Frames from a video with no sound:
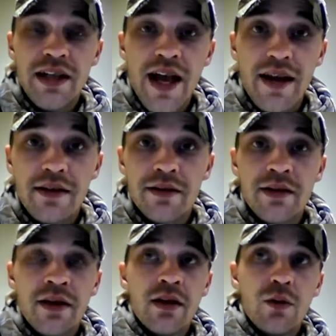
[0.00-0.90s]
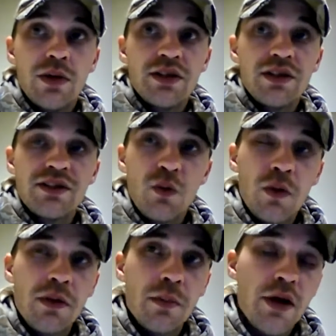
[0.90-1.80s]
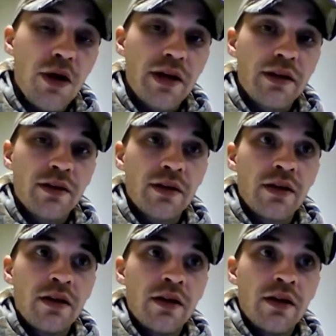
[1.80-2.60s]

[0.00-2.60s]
NADA, which is North American